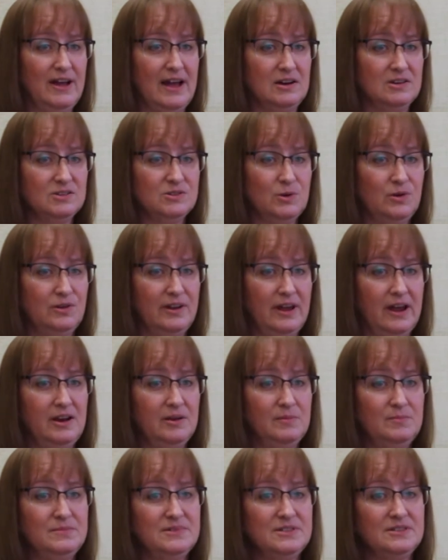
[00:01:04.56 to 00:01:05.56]
household
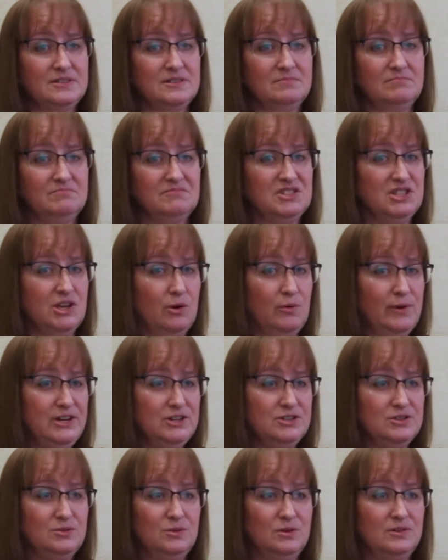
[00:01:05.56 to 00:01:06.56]
items, sewing
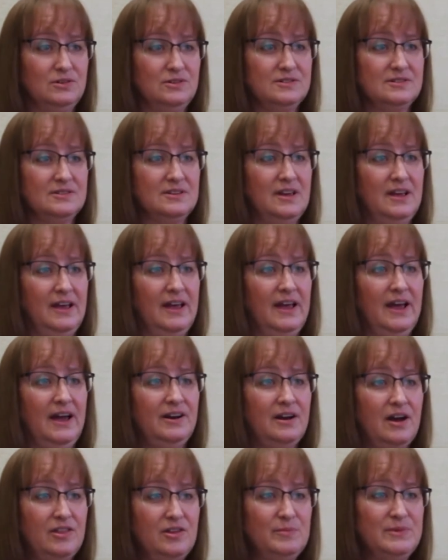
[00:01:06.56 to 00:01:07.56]
tools, and
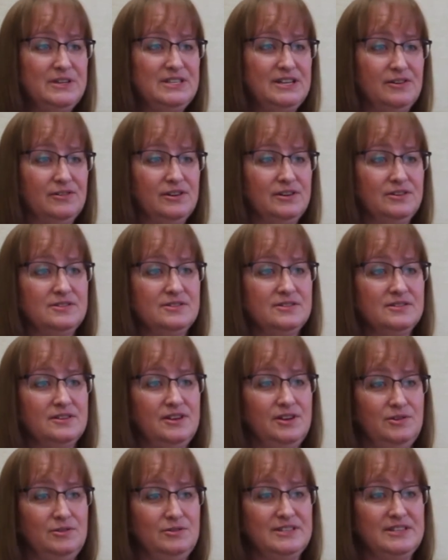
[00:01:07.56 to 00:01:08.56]
other materials
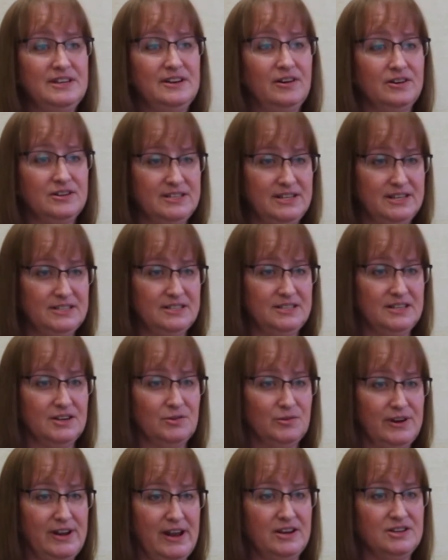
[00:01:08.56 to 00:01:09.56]
used in artistic
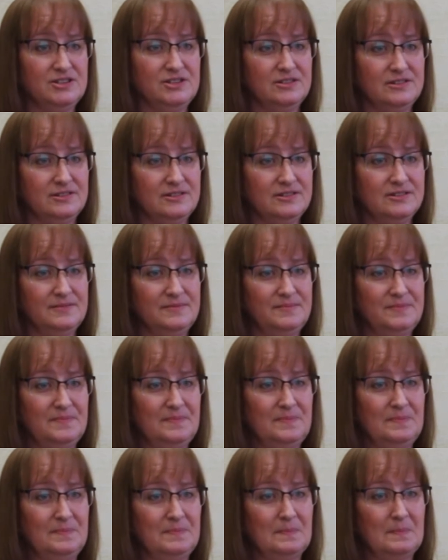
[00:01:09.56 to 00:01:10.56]
creations.
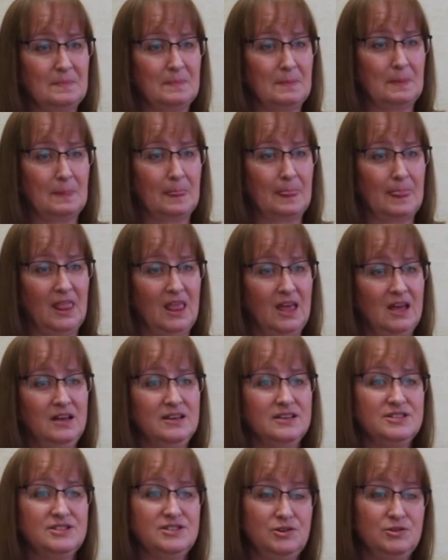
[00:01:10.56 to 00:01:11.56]

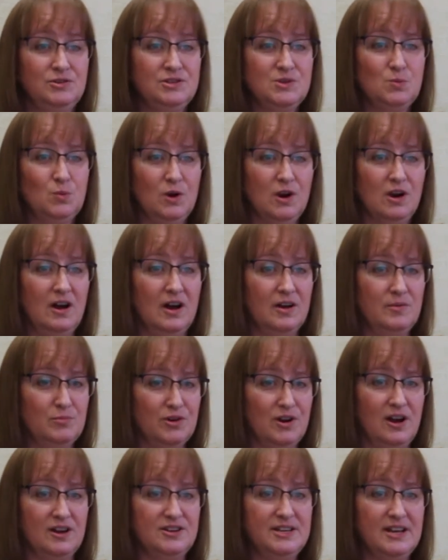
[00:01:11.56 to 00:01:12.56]
Students work on
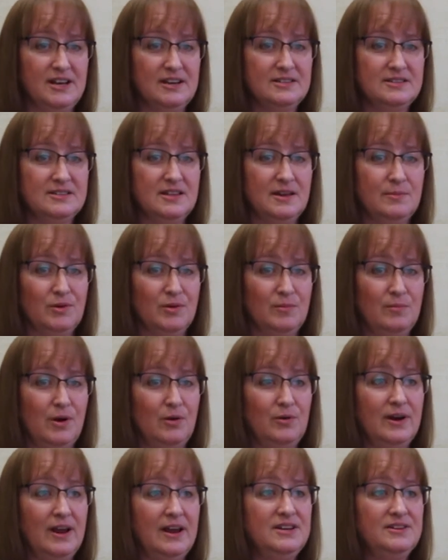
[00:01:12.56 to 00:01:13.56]
projects that
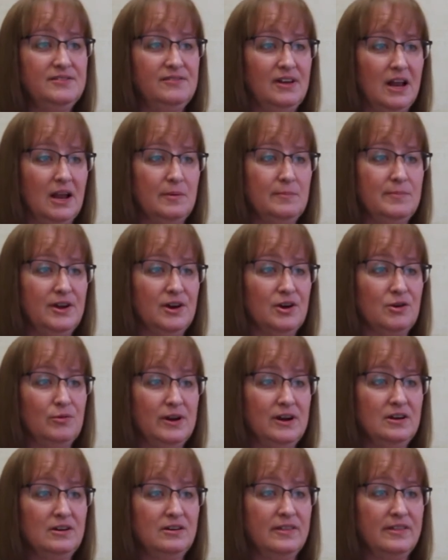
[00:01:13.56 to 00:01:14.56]
promote and develop their
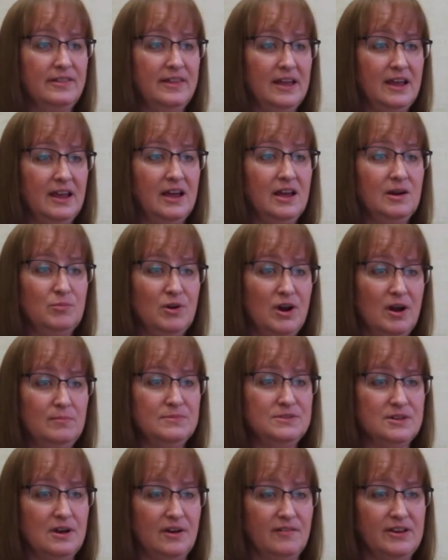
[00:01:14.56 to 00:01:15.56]
critical thinking and
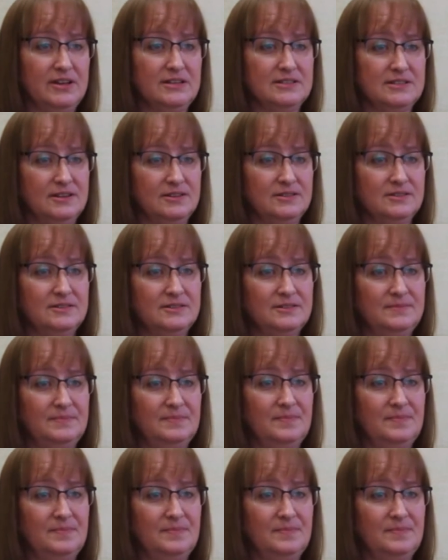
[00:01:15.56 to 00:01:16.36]
problem-solving skills.